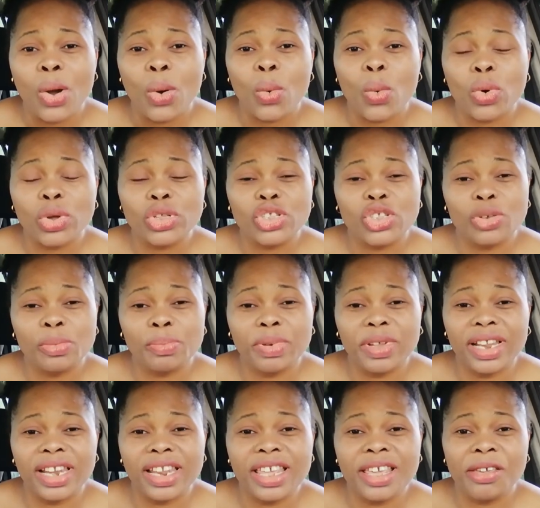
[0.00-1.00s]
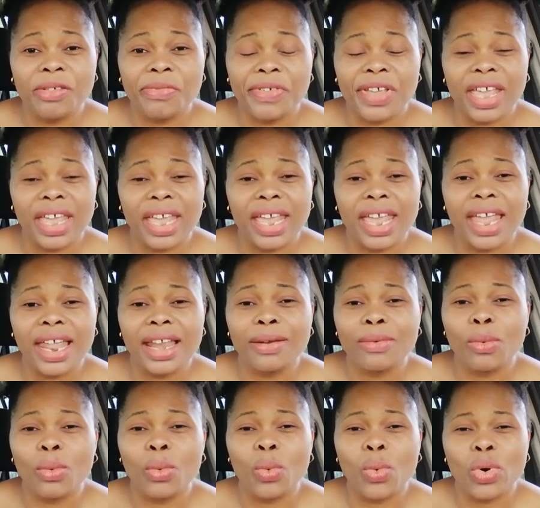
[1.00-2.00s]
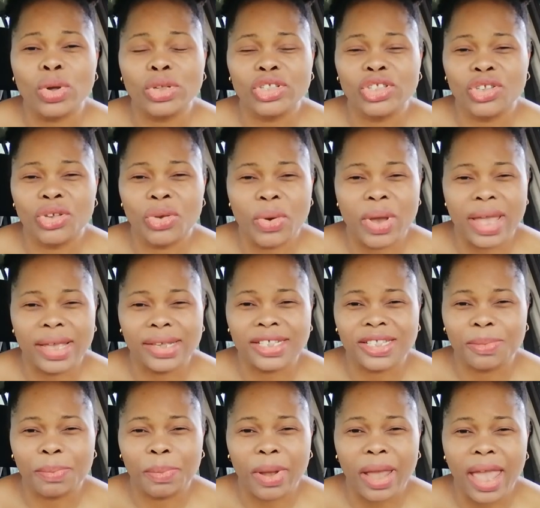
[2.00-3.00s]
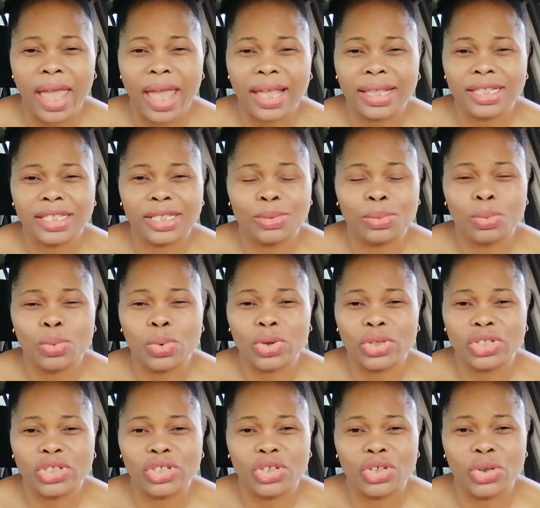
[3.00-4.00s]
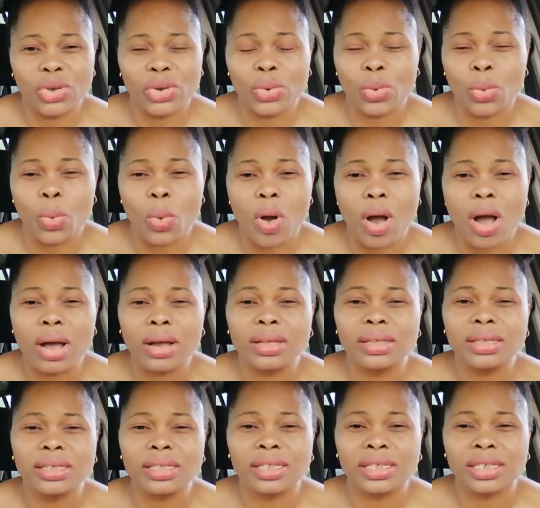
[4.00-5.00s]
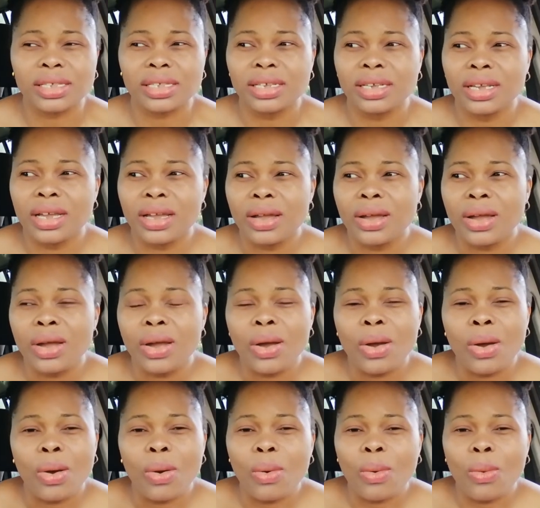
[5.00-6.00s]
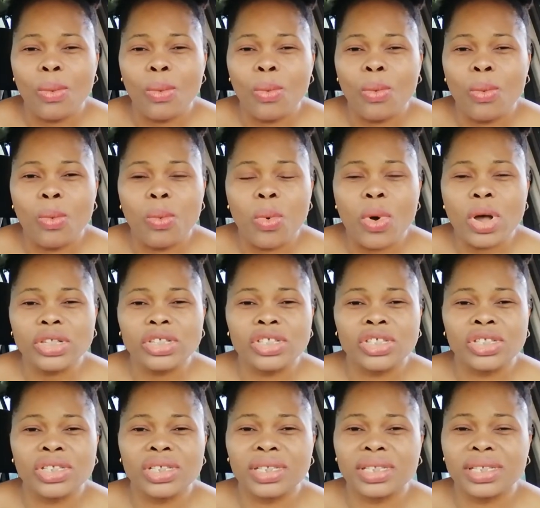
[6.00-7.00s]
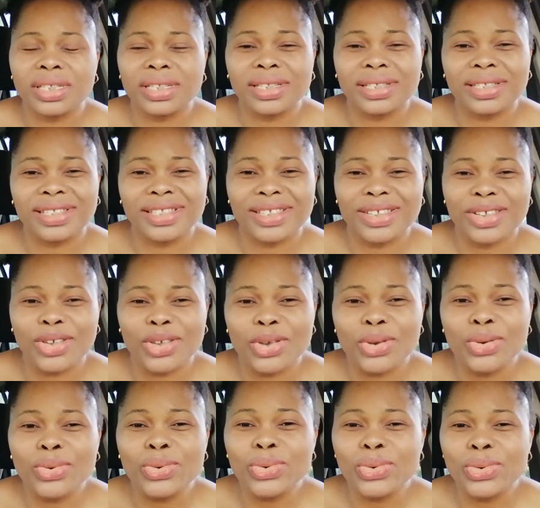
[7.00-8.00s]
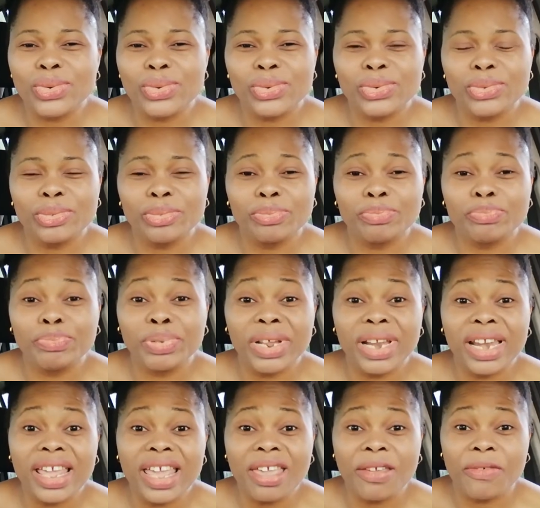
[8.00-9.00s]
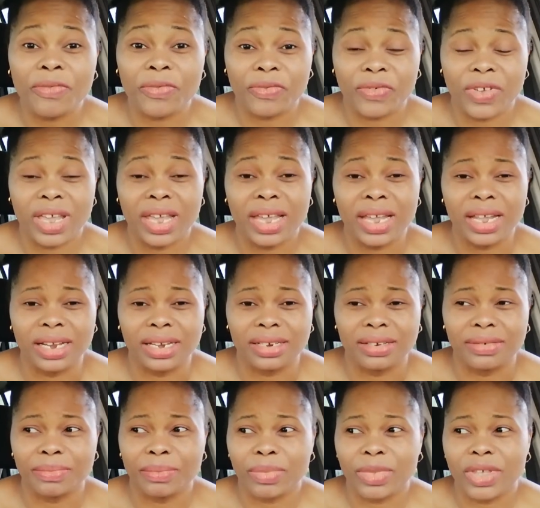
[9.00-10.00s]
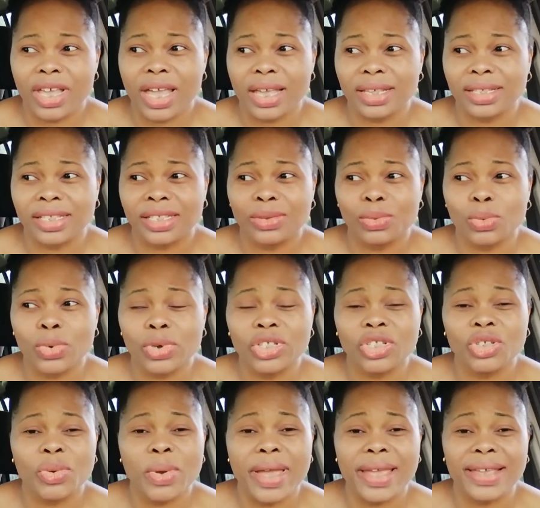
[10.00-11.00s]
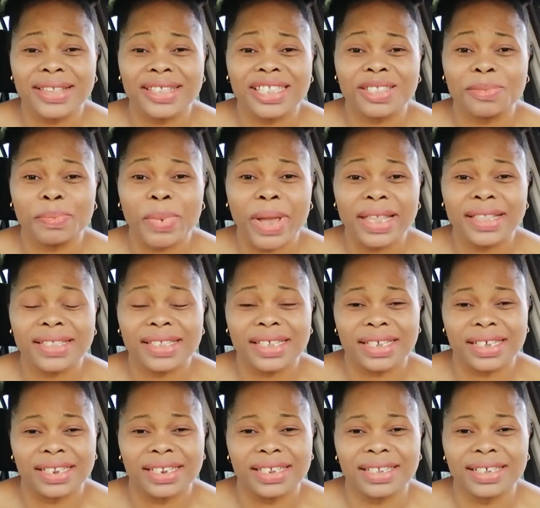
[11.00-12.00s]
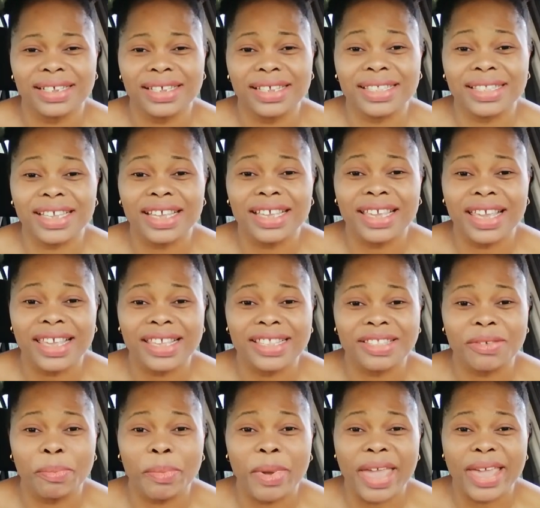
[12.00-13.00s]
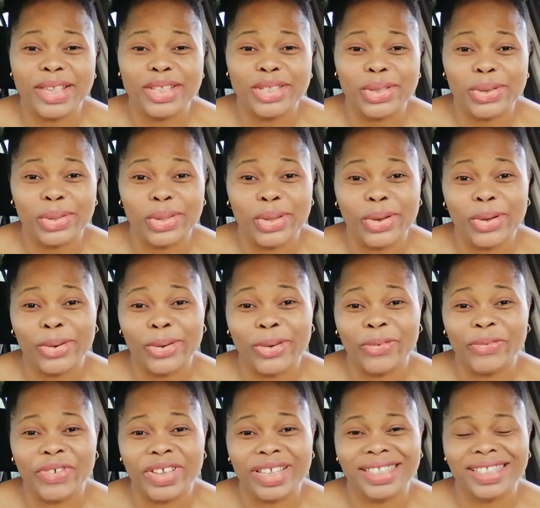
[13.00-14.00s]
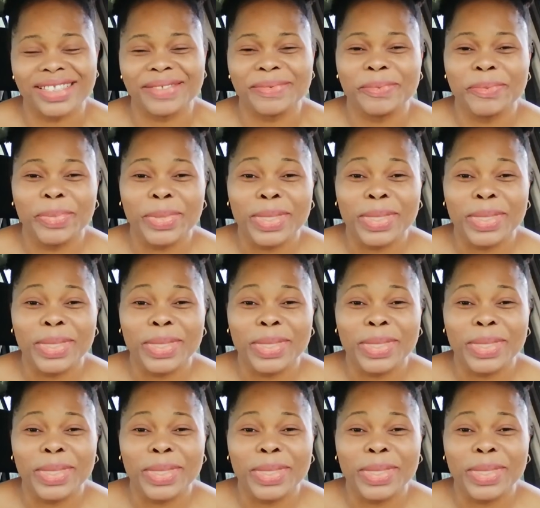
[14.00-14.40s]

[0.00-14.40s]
what you believe in, what you expect, what you want, what you believe in. Yes, what you are expecting. You think it depends on all of it.